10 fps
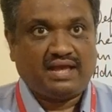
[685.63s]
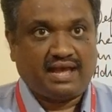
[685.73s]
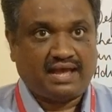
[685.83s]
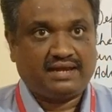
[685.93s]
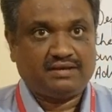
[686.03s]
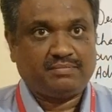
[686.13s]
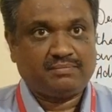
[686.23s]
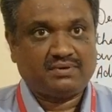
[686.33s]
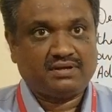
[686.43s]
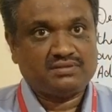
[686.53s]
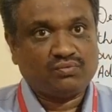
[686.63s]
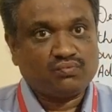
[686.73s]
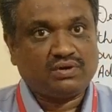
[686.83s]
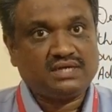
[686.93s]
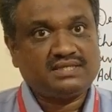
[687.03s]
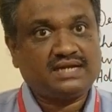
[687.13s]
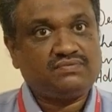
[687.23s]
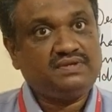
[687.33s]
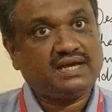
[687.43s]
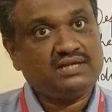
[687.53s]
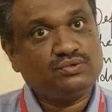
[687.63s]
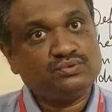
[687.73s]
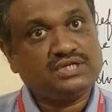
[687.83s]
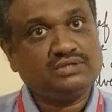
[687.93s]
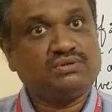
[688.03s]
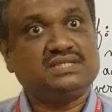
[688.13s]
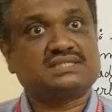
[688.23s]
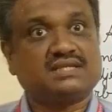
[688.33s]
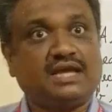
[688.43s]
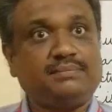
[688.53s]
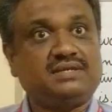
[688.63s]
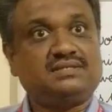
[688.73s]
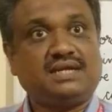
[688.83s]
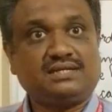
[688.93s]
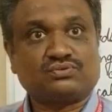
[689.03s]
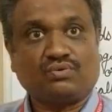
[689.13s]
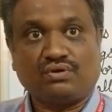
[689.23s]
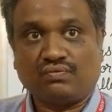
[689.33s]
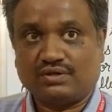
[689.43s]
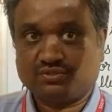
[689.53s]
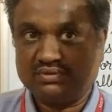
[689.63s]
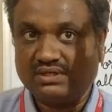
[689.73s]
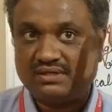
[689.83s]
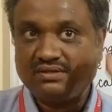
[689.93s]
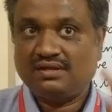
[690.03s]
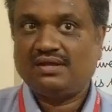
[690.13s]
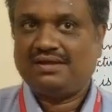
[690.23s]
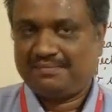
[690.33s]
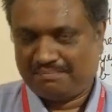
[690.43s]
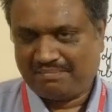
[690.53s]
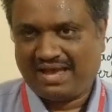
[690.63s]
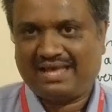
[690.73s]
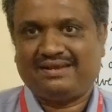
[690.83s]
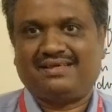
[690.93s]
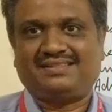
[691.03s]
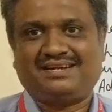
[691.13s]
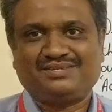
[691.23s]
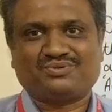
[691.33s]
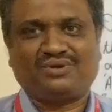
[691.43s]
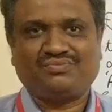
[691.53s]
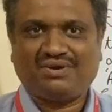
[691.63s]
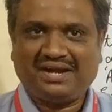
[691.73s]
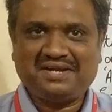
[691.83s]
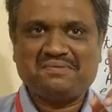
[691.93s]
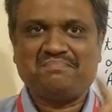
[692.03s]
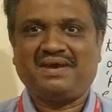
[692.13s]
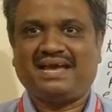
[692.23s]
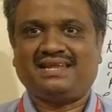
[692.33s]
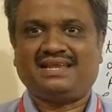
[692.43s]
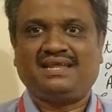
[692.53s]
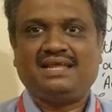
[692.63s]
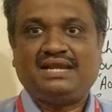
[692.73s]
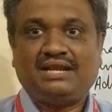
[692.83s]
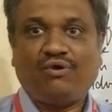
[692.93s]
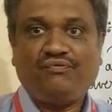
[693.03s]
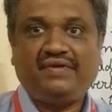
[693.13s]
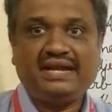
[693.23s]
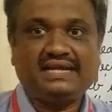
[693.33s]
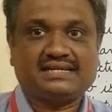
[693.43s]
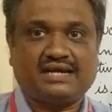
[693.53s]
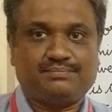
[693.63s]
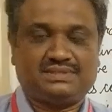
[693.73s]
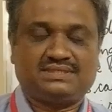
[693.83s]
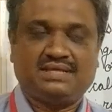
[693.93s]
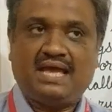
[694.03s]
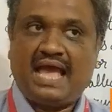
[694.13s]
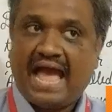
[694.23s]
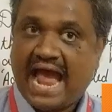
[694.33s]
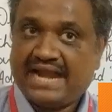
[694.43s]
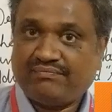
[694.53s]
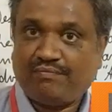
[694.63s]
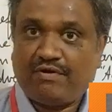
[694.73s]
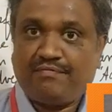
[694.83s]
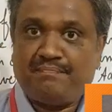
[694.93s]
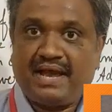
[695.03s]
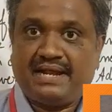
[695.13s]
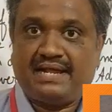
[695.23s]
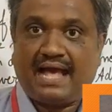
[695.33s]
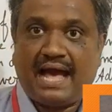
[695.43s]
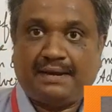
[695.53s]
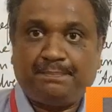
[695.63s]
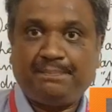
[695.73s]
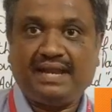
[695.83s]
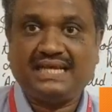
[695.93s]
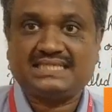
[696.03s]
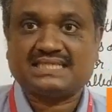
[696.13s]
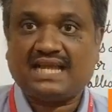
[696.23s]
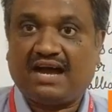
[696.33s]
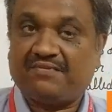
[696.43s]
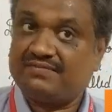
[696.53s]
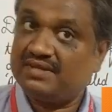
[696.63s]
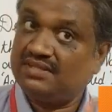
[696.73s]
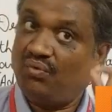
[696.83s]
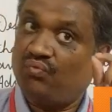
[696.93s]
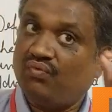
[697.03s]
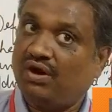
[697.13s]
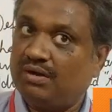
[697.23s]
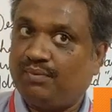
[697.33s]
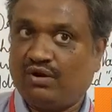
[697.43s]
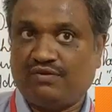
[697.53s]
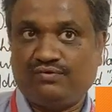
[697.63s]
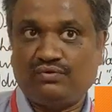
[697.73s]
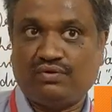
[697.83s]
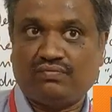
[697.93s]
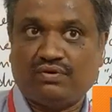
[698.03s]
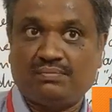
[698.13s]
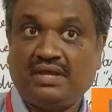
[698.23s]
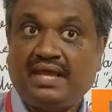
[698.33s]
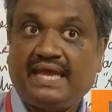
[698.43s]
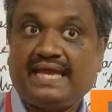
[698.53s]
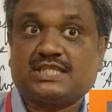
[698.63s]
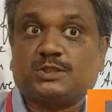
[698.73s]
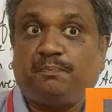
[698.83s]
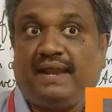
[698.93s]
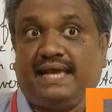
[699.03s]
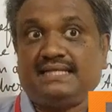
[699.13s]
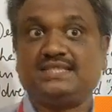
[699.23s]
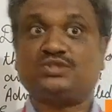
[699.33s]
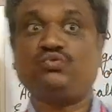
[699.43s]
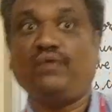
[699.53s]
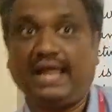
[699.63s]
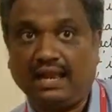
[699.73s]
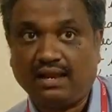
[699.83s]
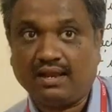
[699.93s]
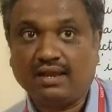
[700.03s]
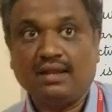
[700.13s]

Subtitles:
and remember the word that we are using to describe it, that is called what, student? Manner. That is called what? Manner. Now where it comes? Adverb of manner are placed after the verb. All of you know verb. Explains well.